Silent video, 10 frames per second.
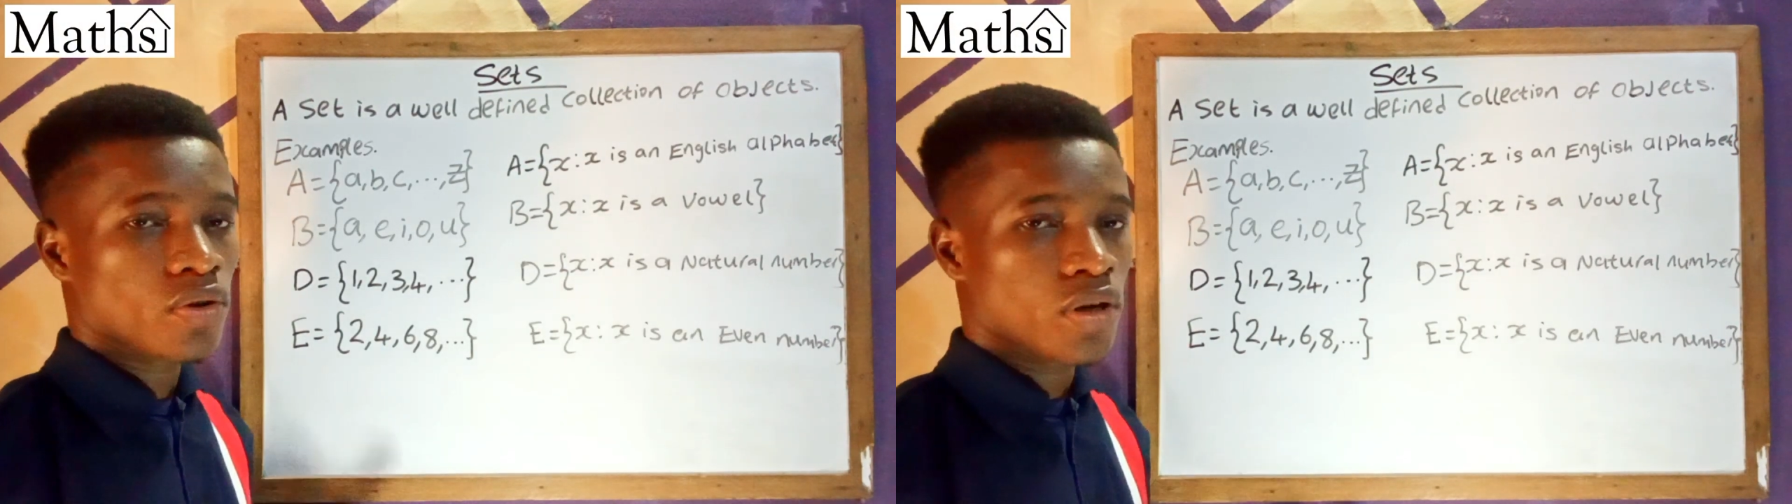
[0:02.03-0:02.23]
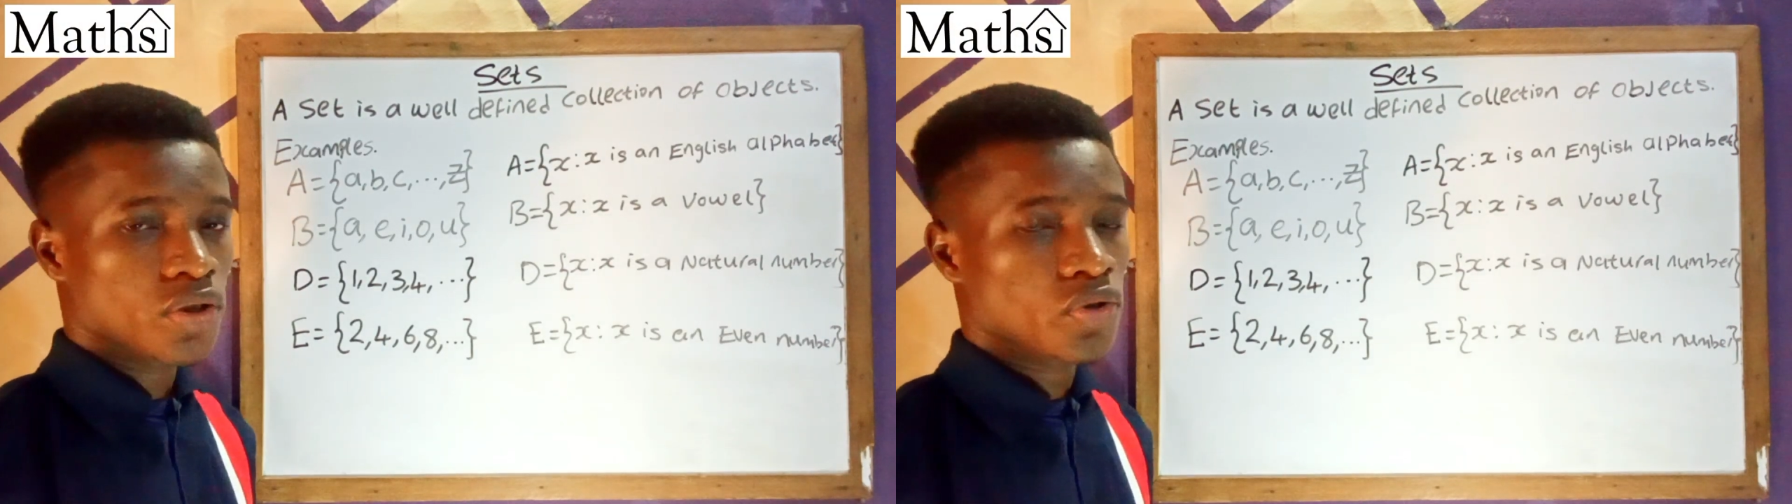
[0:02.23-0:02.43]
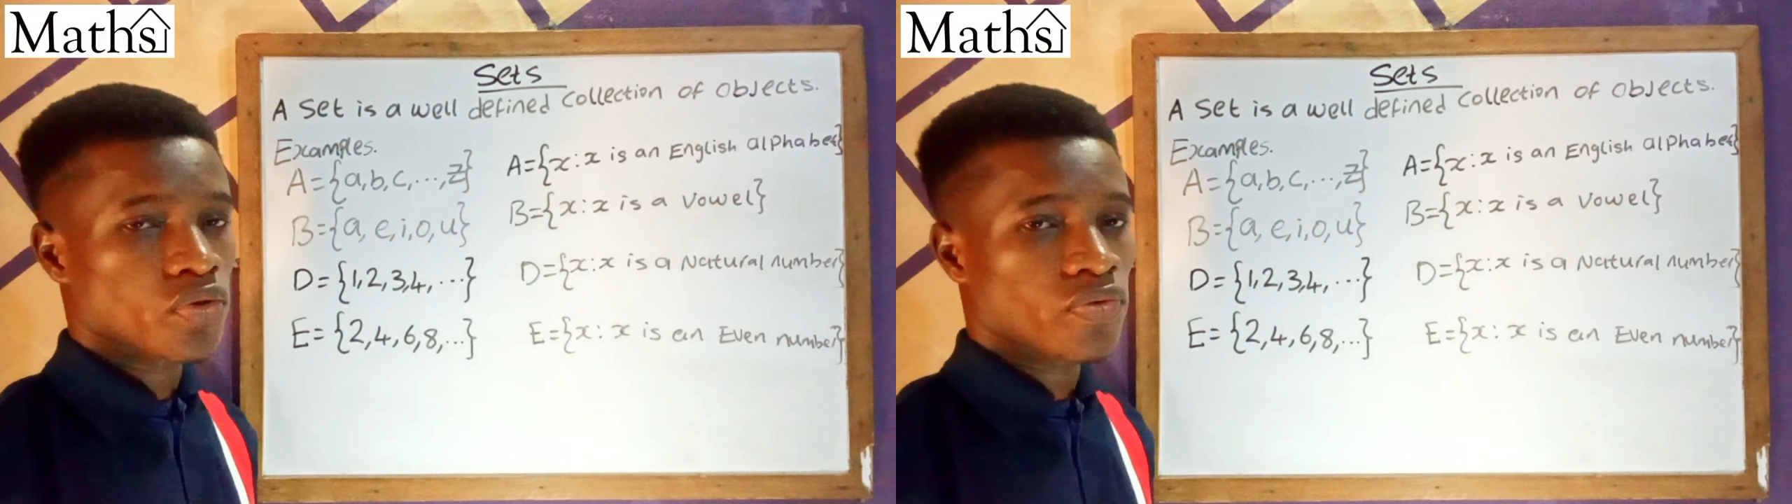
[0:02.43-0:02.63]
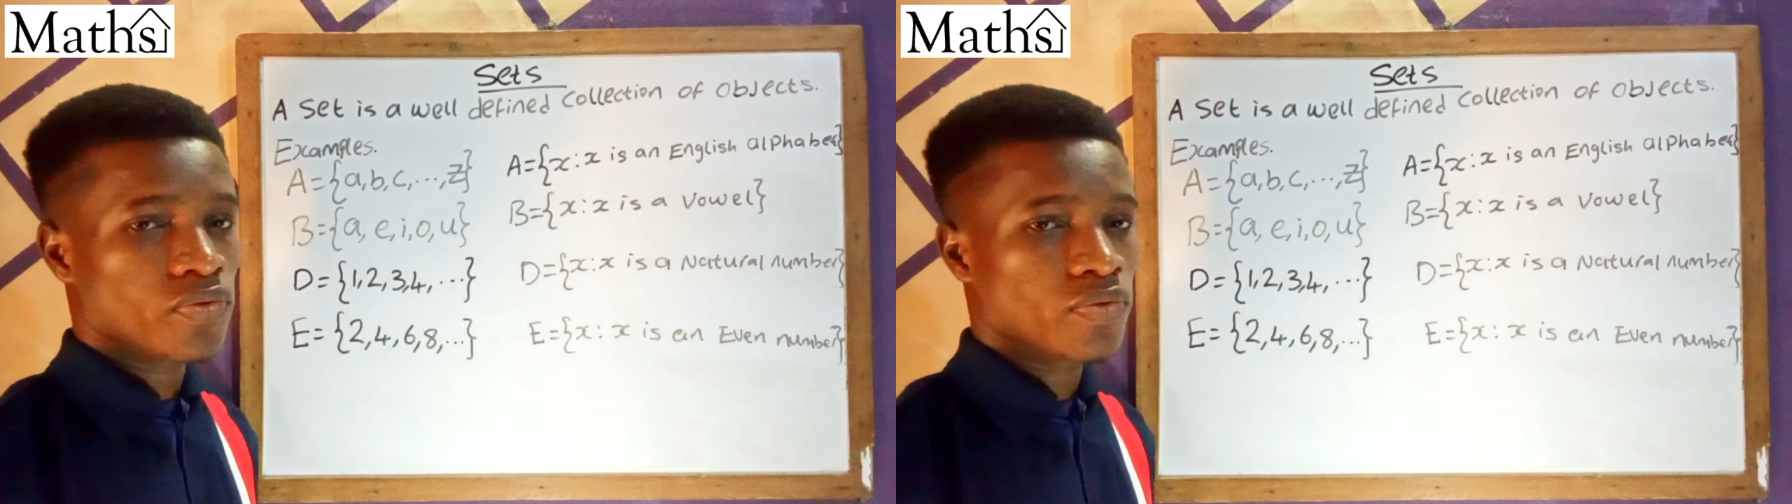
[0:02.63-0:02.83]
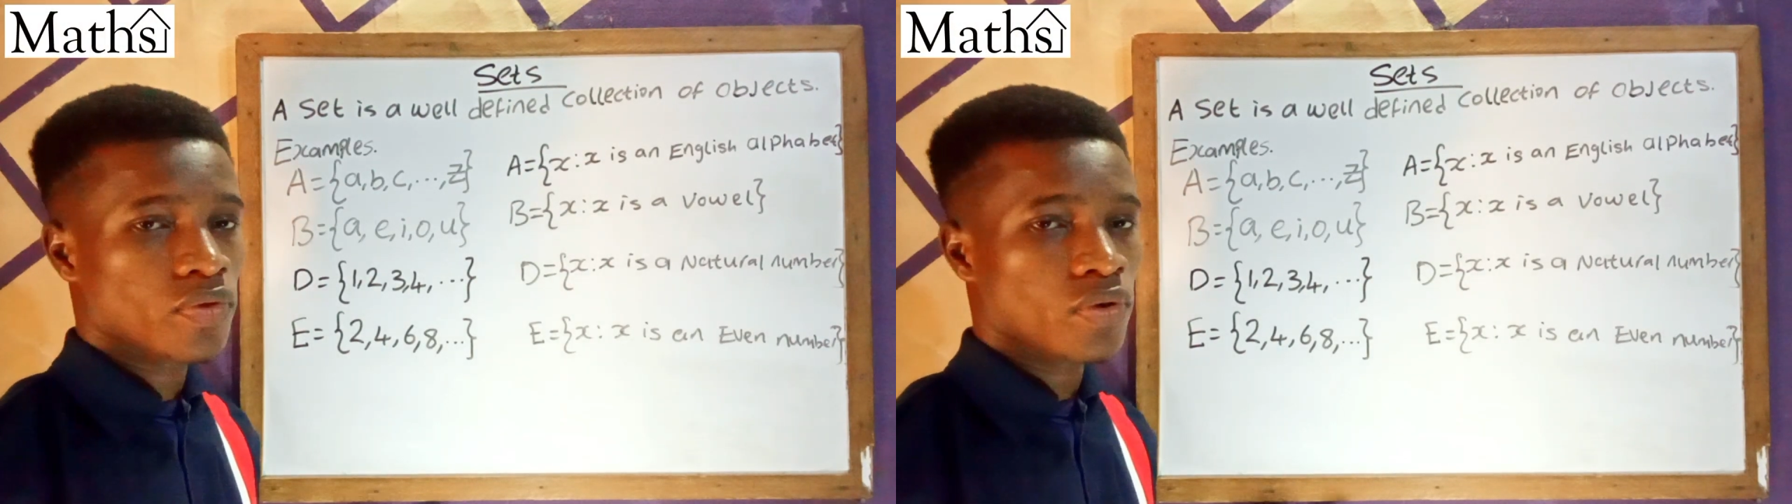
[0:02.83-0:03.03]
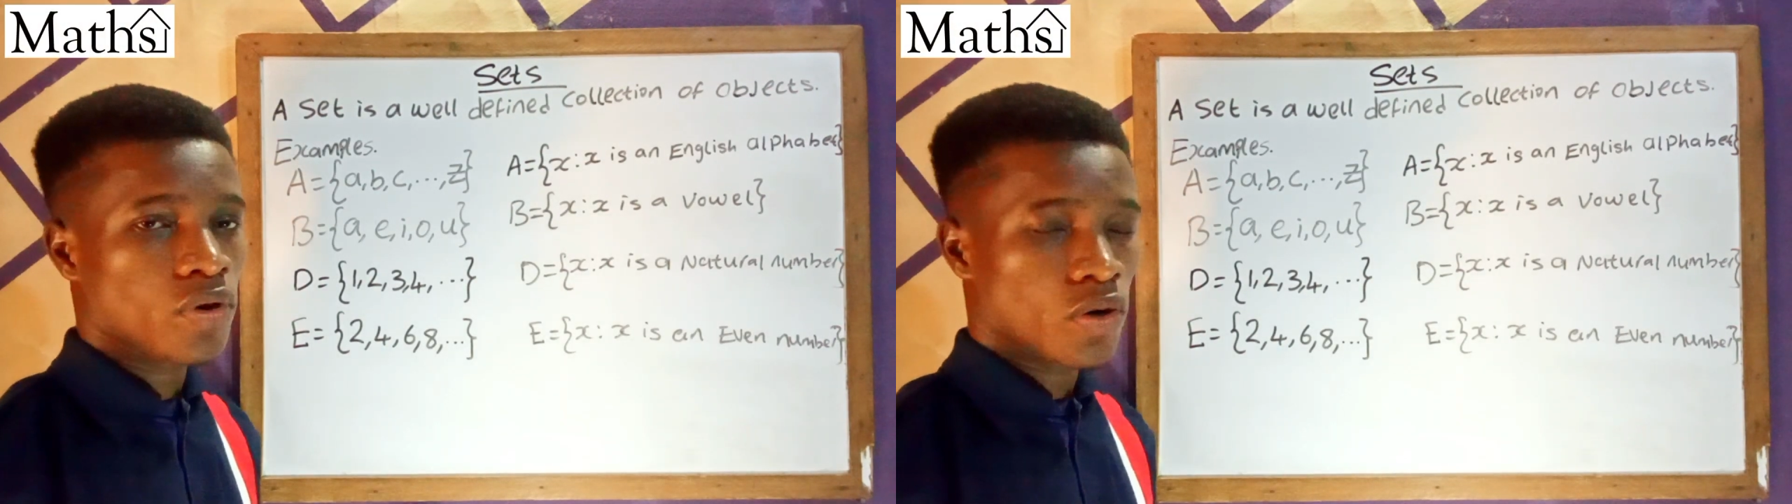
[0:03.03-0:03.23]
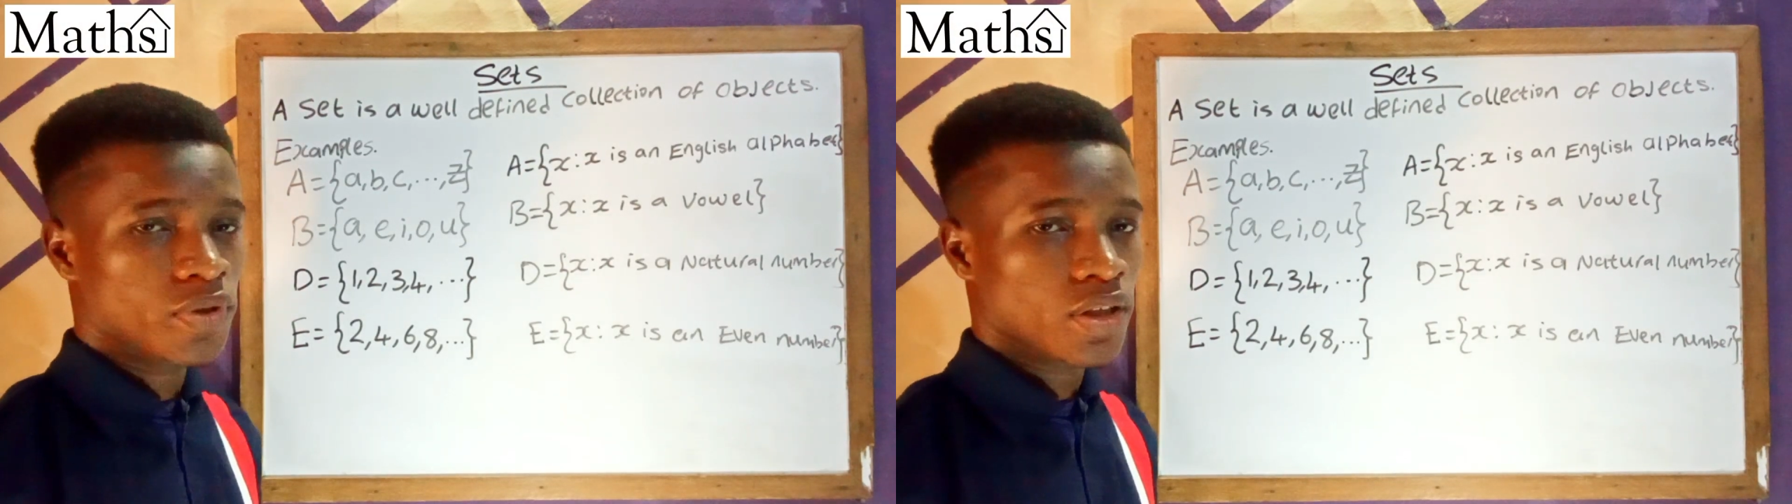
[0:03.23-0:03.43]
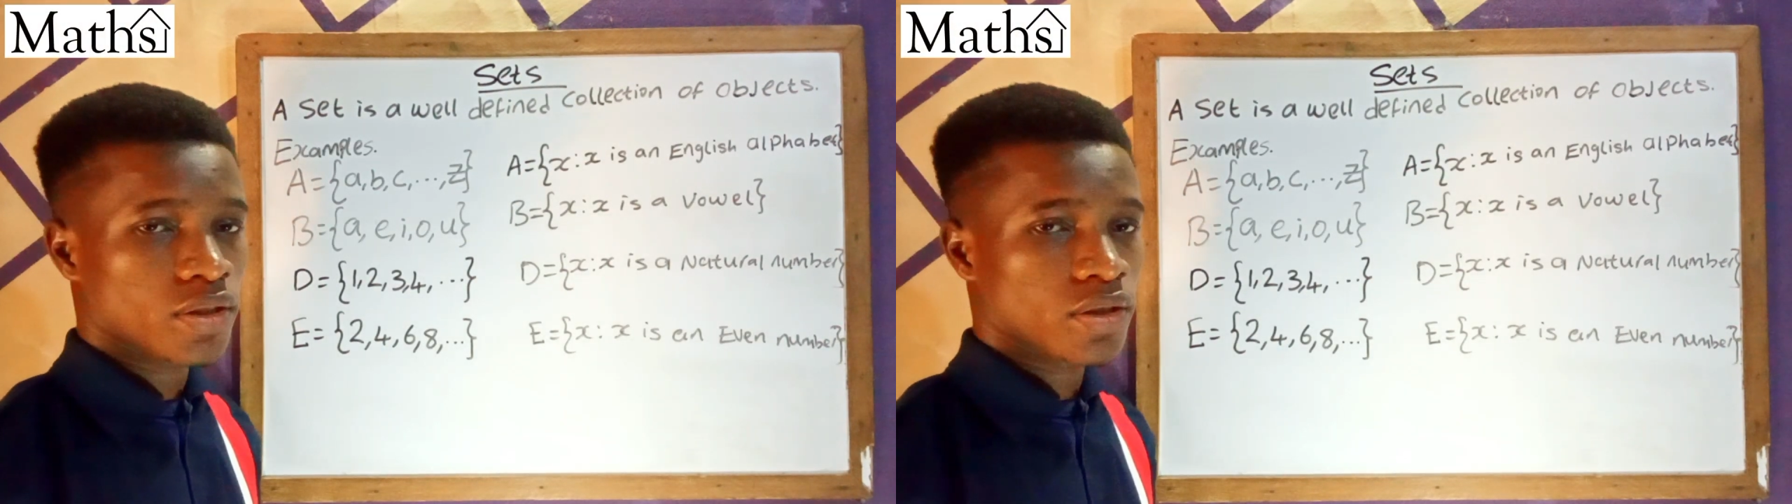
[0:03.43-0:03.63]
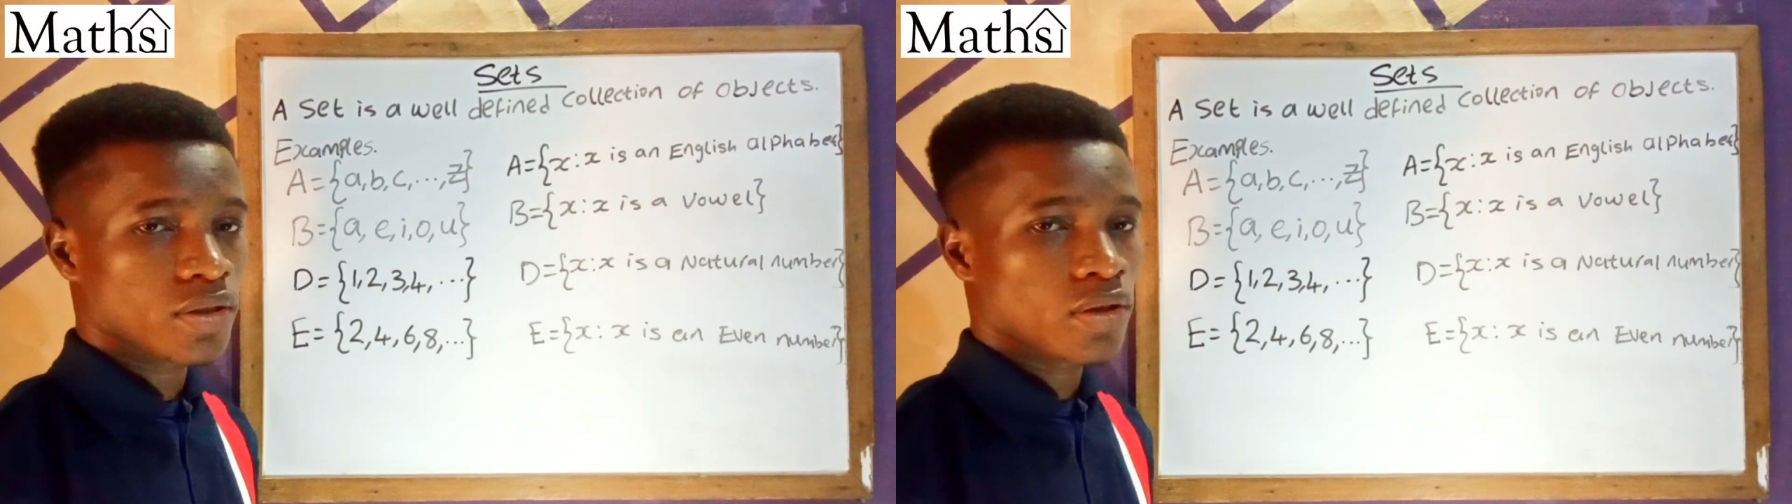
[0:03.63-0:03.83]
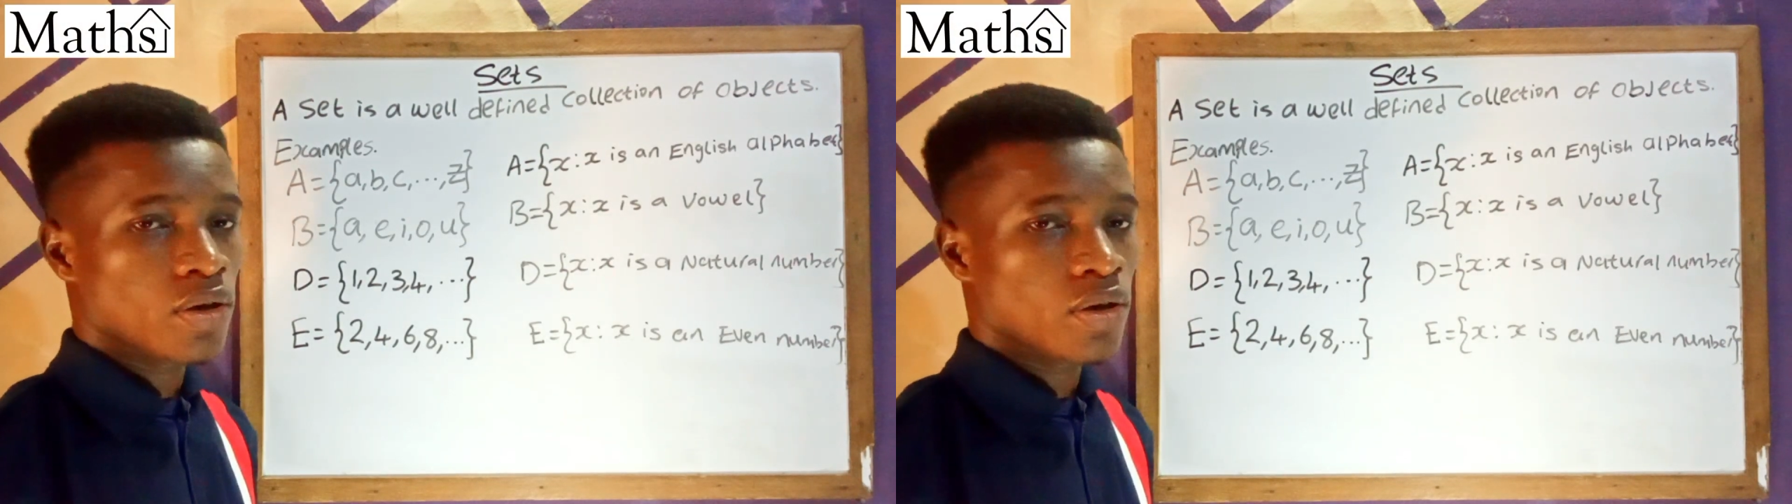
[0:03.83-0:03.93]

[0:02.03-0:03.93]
collection of objects,